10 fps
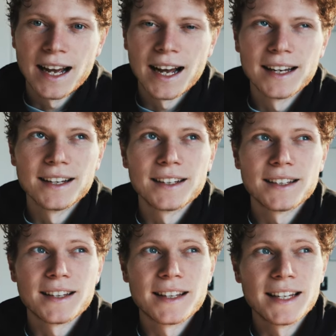and
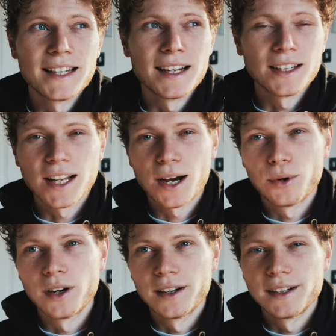the
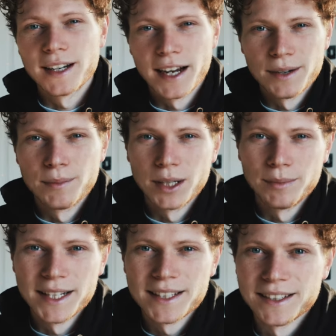Lauer
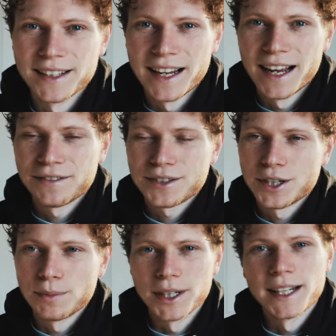9mm
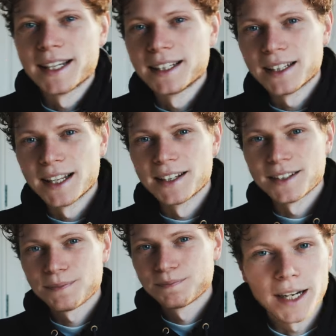f2.8
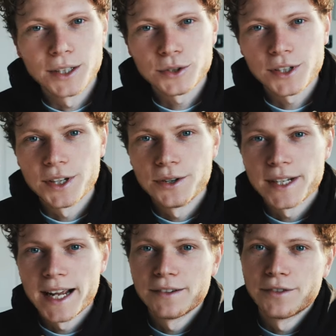lens. I also used a